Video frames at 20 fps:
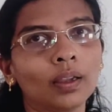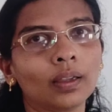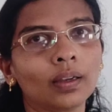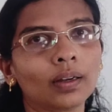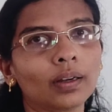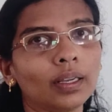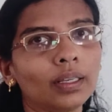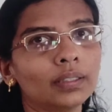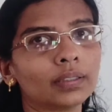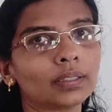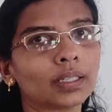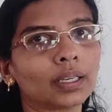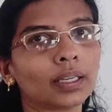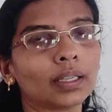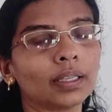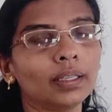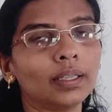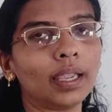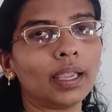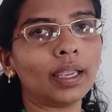Right?
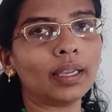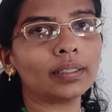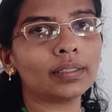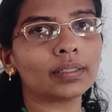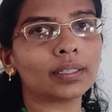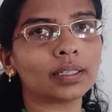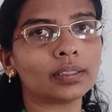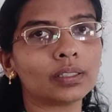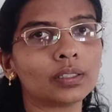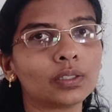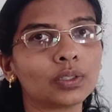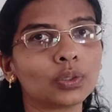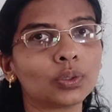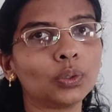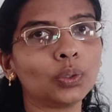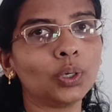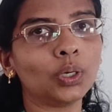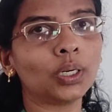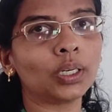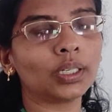A tends
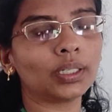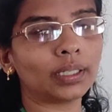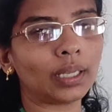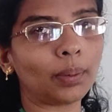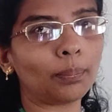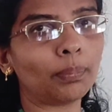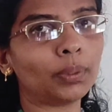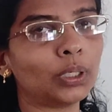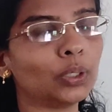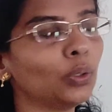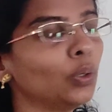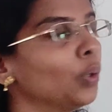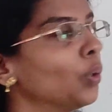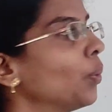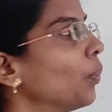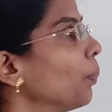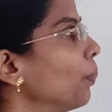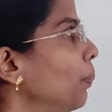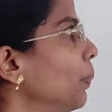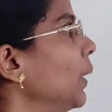to
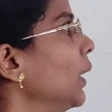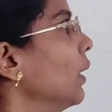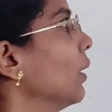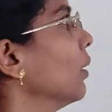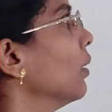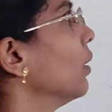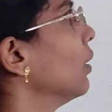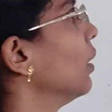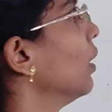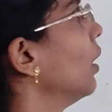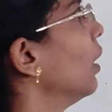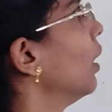W, B.